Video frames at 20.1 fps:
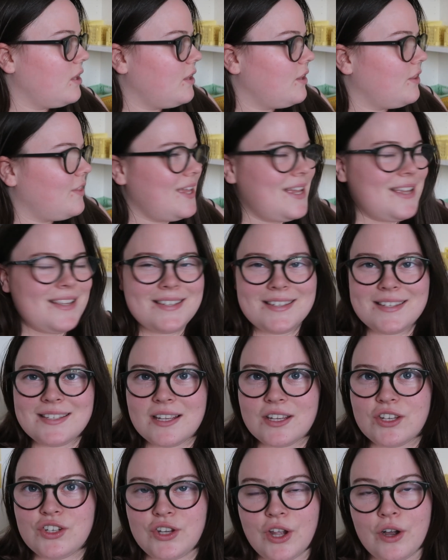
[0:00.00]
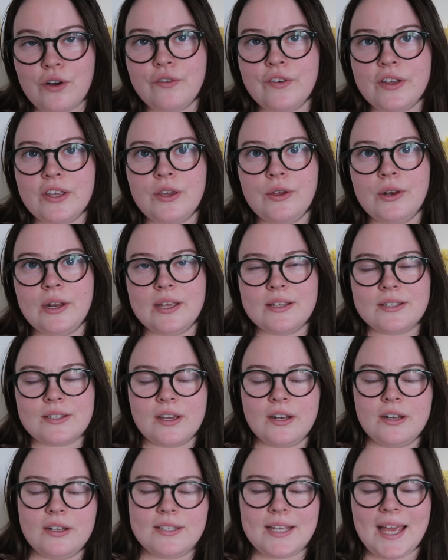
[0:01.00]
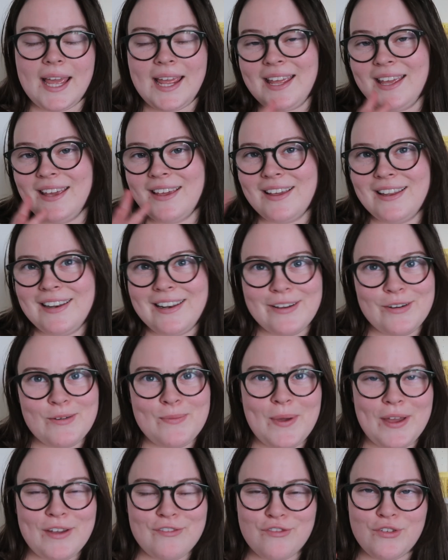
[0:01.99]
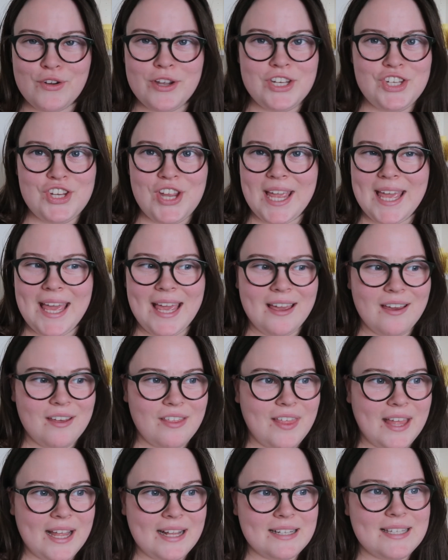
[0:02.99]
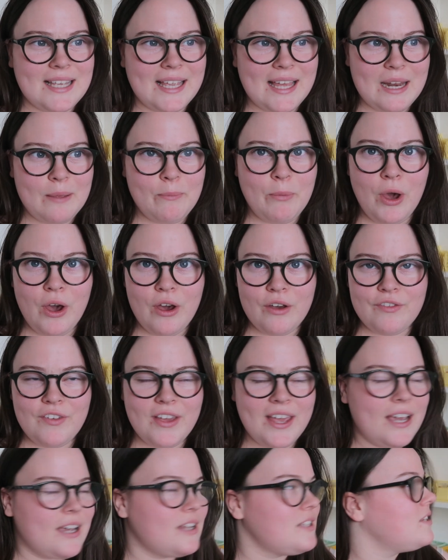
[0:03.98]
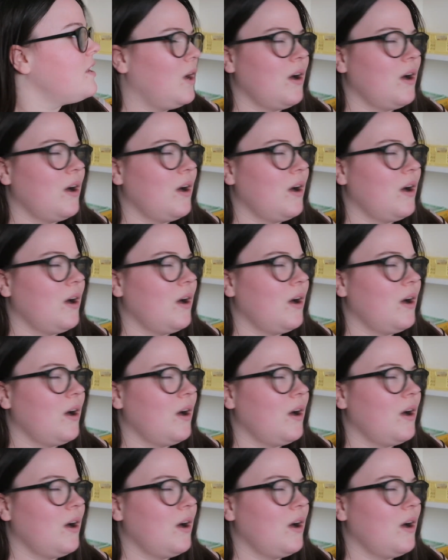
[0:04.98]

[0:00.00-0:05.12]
this shelving unit is going to take a little bit of rejigging, I think, to get it perfect.